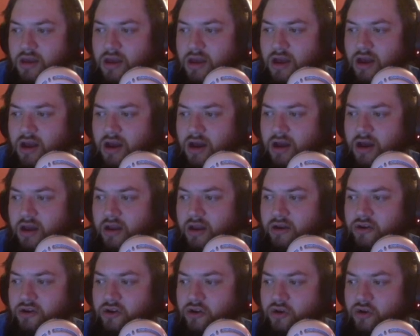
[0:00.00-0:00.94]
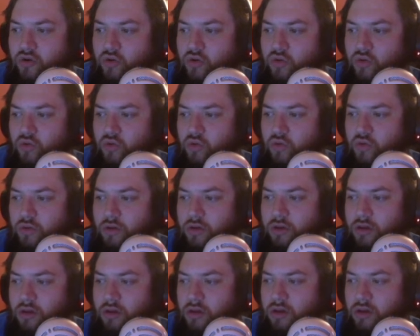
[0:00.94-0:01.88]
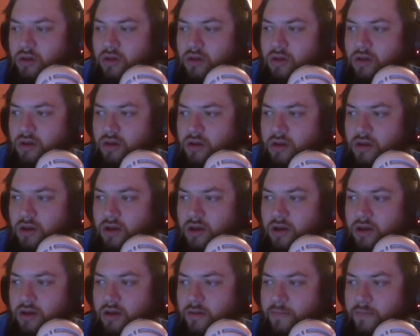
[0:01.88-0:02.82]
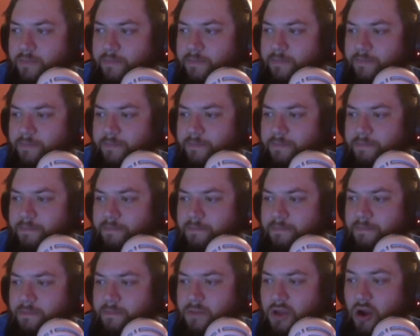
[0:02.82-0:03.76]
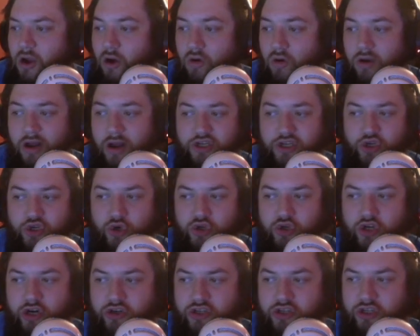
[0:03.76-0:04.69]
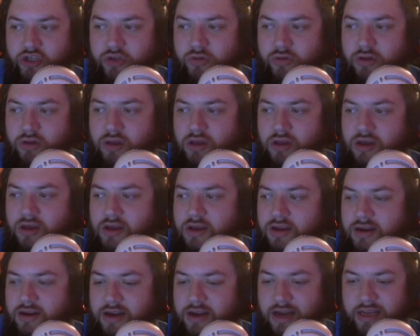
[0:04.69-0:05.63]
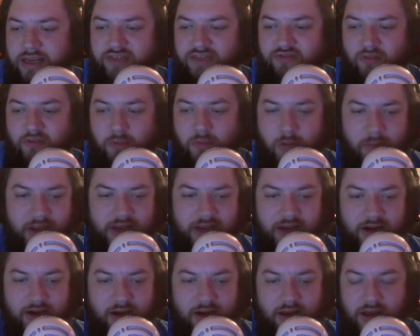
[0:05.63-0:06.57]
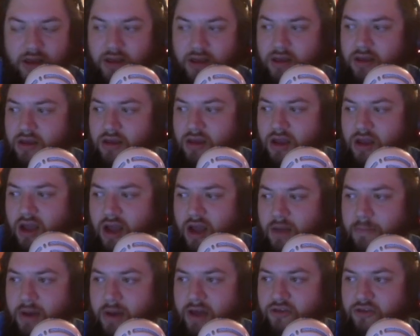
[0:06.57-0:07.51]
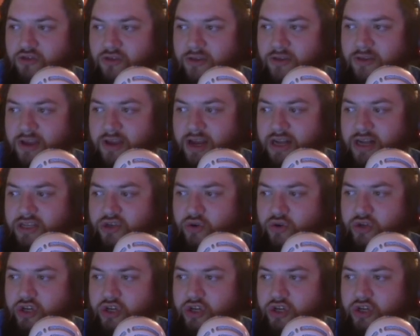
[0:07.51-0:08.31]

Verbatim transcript: Uh, no. Um. Oh, God, Churchard too. Nice from a minion. Um, but other than the God Sword